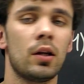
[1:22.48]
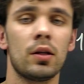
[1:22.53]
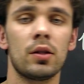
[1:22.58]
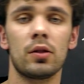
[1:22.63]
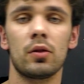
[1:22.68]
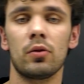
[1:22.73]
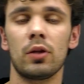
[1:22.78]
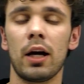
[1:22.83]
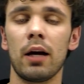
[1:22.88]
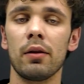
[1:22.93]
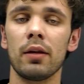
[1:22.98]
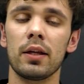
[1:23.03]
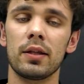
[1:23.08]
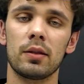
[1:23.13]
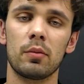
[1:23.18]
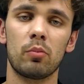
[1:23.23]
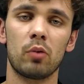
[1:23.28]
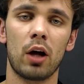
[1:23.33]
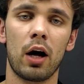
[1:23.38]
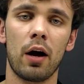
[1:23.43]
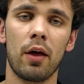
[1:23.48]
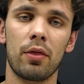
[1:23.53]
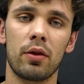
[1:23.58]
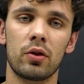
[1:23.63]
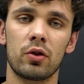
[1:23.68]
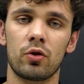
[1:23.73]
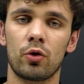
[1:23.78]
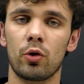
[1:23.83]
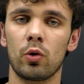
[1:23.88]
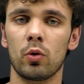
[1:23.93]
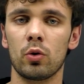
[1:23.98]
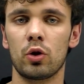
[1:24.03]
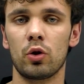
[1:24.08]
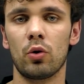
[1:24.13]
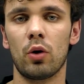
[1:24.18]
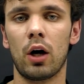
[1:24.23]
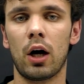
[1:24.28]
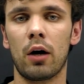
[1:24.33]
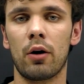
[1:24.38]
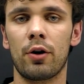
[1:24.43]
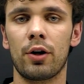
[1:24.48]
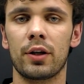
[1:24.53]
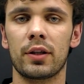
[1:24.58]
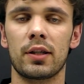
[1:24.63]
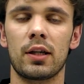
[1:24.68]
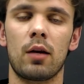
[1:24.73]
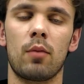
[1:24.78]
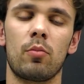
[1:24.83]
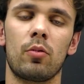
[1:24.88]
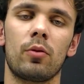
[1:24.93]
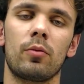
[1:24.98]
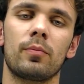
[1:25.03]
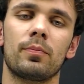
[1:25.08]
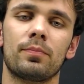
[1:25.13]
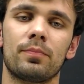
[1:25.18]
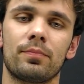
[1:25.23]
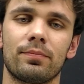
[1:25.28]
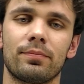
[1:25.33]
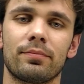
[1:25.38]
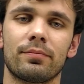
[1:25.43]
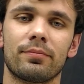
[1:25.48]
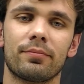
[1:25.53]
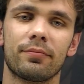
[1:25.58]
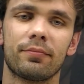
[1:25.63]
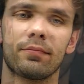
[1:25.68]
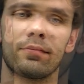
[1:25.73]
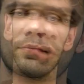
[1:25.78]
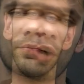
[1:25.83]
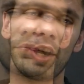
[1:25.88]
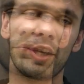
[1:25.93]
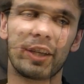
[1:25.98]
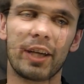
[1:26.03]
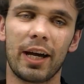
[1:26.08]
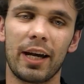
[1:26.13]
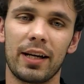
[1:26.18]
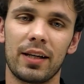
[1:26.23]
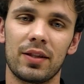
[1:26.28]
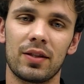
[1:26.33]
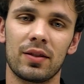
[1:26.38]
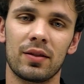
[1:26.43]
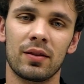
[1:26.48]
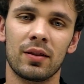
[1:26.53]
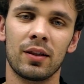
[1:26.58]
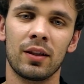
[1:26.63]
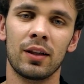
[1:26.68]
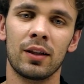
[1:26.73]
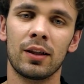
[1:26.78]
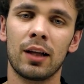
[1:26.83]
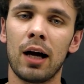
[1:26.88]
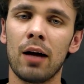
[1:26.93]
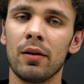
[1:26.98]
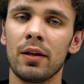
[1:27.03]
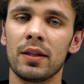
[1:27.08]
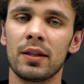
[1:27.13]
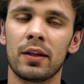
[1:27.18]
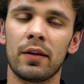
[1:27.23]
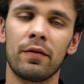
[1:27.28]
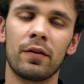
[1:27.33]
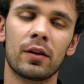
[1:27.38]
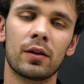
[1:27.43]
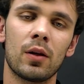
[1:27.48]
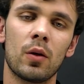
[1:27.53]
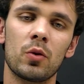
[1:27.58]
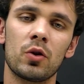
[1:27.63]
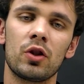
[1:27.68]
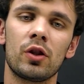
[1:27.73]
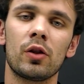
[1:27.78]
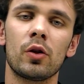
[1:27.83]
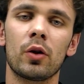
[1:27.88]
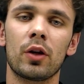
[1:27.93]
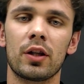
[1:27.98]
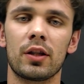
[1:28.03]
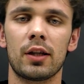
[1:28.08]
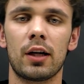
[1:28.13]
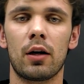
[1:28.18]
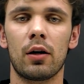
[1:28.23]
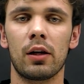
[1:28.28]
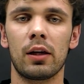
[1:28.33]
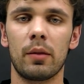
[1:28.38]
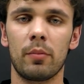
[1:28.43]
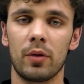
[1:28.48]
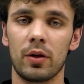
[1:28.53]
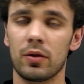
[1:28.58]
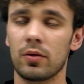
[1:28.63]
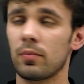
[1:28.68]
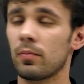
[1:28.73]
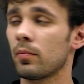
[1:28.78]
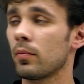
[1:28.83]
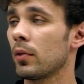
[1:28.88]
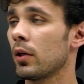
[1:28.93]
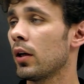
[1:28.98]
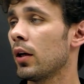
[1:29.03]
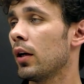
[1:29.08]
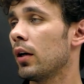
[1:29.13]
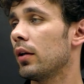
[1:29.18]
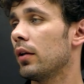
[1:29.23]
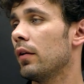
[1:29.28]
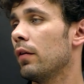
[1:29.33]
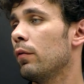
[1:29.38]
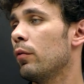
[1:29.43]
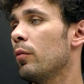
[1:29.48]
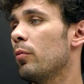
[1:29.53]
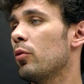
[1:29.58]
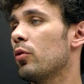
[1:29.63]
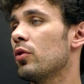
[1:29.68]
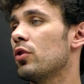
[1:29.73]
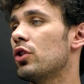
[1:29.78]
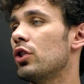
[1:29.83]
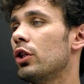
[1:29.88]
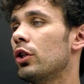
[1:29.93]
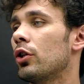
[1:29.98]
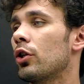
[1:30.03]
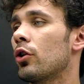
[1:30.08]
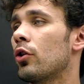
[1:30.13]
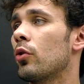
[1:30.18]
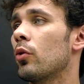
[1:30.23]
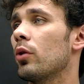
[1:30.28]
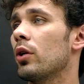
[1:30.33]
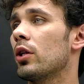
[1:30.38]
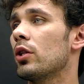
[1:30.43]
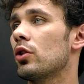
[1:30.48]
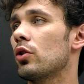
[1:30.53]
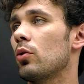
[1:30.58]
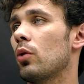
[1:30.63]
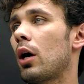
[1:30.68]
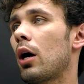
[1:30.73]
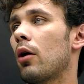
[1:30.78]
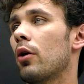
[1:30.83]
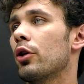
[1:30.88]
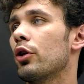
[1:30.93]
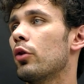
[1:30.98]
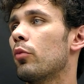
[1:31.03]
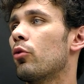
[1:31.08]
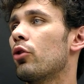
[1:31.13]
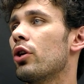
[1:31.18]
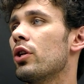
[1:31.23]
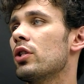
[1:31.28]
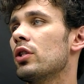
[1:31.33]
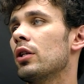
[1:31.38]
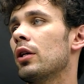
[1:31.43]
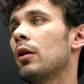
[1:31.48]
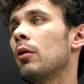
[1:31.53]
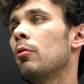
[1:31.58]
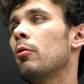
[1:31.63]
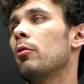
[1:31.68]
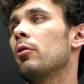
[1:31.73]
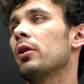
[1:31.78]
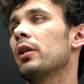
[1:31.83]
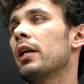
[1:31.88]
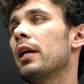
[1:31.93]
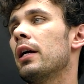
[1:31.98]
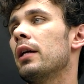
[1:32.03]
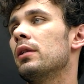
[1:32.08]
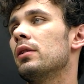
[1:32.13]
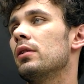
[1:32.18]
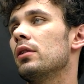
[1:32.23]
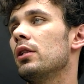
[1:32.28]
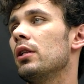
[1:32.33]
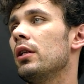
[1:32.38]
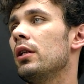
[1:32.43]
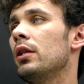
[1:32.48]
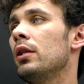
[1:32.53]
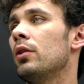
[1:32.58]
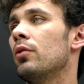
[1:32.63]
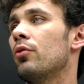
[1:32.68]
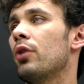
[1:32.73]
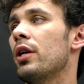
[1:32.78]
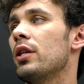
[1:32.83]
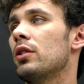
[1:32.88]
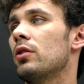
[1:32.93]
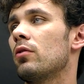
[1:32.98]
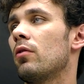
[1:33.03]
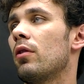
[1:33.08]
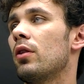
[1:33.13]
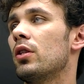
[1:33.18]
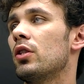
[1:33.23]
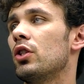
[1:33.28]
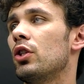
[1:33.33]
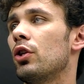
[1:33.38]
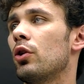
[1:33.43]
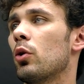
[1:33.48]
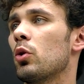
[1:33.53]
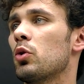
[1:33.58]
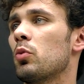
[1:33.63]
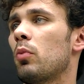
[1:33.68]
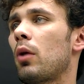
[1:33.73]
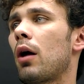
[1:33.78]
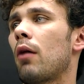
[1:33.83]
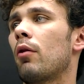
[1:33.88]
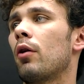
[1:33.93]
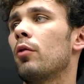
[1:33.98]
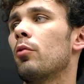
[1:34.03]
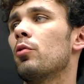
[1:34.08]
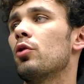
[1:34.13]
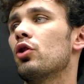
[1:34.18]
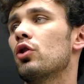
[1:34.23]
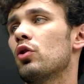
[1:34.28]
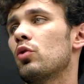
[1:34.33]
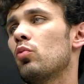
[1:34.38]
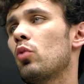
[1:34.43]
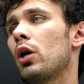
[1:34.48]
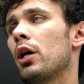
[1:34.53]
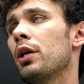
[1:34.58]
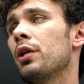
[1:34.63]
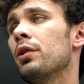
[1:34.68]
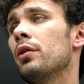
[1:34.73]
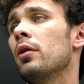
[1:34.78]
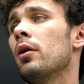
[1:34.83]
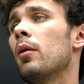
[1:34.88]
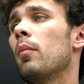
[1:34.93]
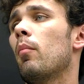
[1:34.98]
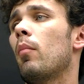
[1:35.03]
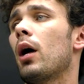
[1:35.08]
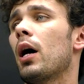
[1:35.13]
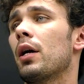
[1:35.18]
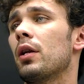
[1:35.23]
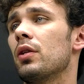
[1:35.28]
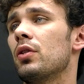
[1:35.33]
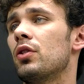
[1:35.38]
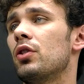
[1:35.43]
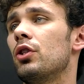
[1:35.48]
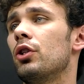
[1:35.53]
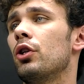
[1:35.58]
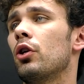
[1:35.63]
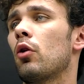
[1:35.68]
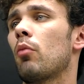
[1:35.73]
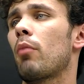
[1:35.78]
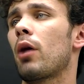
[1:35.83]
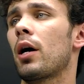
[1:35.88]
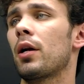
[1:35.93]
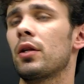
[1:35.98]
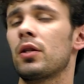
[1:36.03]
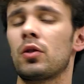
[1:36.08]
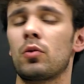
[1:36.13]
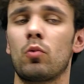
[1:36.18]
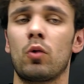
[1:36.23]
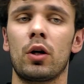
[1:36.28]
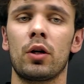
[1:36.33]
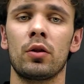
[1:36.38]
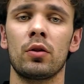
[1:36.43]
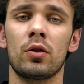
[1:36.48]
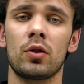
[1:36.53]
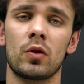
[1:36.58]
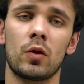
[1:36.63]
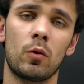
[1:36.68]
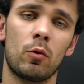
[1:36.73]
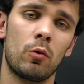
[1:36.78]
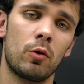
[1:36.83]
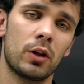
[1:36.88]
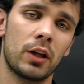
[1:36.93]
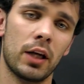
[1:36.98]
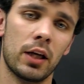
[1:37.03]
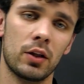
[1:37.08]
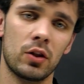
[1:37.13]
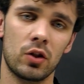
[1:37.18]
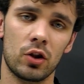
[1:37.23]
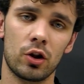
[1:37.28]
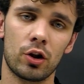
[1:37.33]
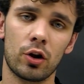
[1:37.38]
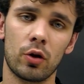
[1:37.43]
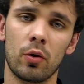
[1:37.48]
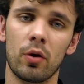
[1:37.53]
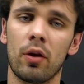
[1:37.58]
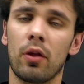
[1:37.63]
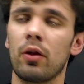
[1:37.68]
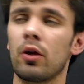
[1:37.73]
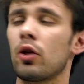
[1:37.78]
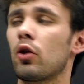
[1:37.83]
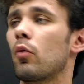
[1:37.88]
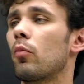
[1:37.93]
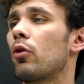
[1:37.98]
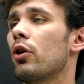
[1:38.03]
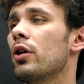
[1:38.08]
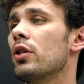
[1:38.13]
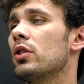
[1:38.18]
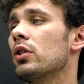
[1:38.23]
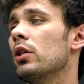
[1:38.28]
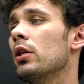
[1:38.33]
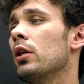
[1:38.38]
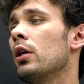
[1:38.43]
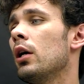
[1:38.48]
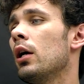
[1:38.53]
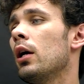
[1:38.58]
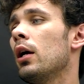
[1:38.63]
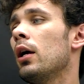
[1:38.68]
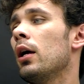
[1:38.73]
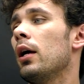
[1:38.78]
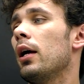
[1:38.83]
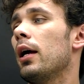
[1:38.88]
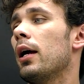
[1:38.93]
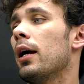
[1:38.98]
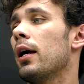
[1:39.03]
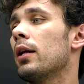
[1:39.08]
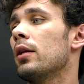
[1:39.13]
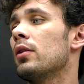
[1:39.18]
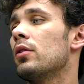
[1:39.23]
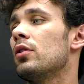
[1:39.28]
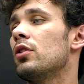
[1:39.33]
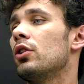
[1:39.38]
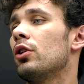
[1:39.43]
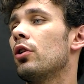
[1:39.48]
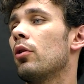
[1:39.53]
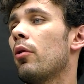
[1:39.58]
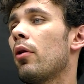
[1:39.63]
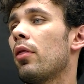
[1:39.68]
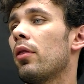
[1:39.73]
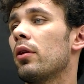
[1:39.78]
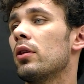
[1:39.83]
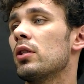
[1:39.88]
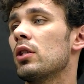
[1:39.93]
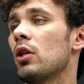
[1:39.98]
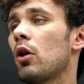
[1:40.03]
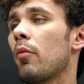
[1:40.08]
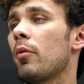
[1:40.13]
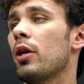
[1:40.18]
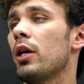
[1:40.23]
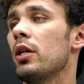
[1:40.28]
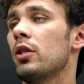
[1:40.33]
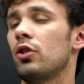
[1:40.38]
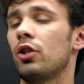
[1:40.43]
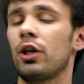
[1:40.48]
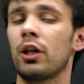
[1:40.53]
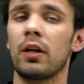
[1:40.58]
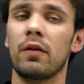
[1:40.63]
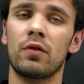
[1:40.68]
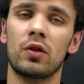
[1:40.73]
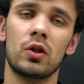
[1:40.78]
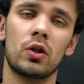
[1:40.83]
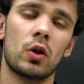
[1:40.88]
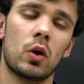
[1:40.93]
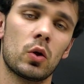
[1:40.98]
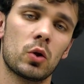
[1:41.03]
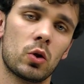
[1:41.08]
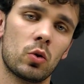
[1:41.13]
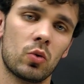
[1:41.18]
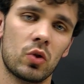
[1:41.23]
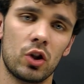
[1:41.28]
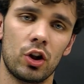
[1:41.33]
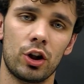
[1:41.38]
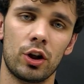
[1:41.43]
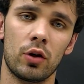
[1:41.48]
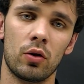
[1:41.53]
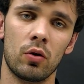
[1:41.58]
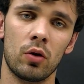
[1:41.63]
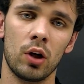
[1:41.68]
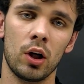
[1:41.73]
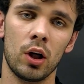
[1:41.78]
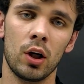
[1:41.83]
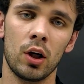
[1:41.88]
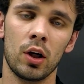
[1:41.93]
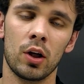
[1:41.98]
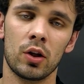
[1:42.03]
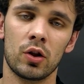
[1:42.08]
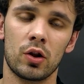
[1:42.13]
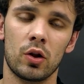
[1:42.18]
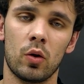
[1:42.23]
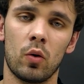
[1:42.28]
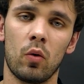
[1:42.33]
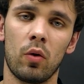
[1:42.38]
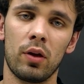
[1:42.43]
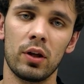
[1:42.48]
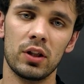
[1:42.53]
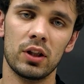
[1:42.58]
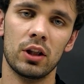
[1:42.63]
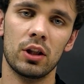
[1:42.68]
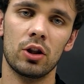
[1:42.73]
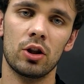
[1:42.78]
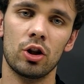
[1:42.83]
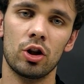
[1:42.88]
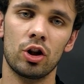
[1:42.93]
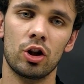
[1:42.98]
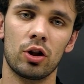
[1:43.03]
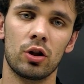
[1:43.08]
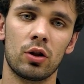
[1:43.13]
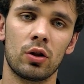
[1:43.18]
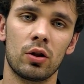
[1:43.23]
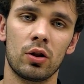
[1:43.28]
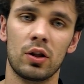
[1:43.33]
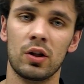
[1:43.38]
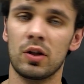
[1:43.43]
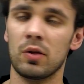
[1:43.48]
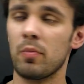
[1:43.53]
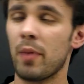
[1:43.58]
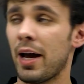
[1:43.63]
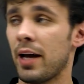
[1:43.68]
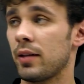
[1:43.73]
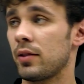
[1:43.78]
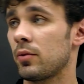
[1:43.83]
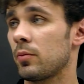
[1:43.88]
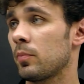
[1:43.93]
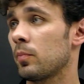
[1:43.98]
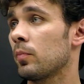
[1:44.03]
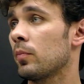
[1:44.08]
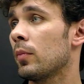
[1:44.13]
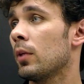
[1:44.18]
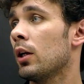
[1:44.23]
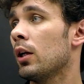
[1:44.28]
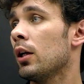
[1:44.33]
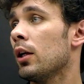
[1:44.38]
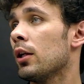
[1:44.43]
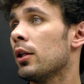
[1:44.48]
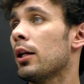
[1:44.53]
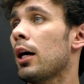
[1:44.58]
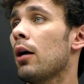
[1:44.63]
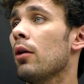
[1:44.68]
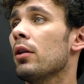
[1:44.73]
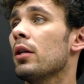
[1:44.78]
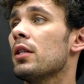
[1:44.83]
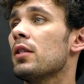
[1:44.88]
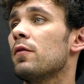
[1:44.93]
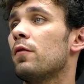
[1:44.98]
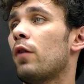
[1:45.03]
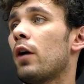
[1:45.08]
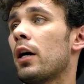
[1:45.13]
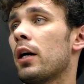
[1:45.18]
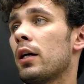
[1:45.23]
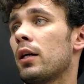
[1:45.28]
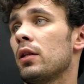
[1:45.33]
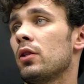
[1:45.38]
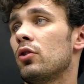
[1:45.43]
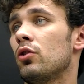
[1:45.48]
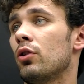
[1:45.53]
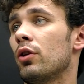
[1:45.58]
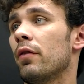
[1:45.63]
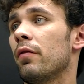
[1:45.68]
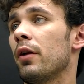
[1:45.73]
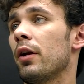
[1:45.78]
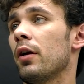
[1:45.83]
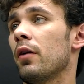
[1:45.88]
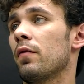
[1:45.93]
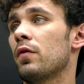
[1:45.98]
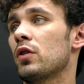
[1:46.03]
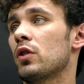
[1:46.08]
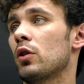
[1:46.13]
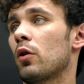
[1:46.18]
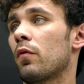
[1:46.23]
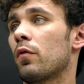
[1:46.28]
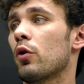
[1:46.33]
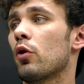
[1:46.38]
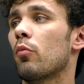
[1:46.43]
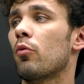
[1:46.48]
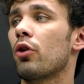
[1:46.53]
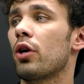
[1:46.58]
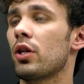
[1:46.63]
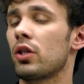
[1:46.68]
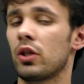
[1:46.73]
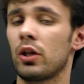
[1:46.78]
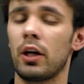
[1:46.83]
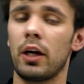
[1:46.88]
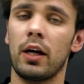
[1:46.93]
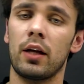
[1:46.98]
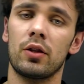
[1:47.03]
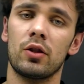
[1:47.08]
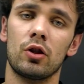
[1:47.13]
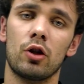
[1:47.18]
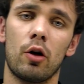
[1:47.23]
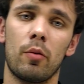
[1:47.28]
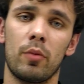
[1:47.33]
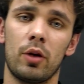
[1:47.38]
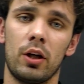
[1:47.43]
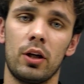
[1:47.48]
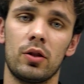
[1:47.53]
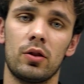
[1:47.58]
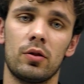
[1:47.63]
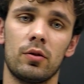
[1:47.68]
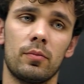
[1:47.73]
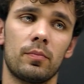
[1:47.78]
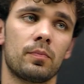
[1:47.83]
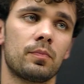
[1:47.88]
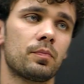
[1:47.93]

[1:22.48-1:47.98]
So now let's apply this rule to our example. Alright guys, now let's have a closer look at our limit. If we put 0 into our numerator, we will get e raised to the zeros power, which is 1, minus 0, minus 1, so we'll get 0 in the numerator, and 0 in the denominator gives us also 0. So this condition is met. Now let's find derivatives of numerator and denominator.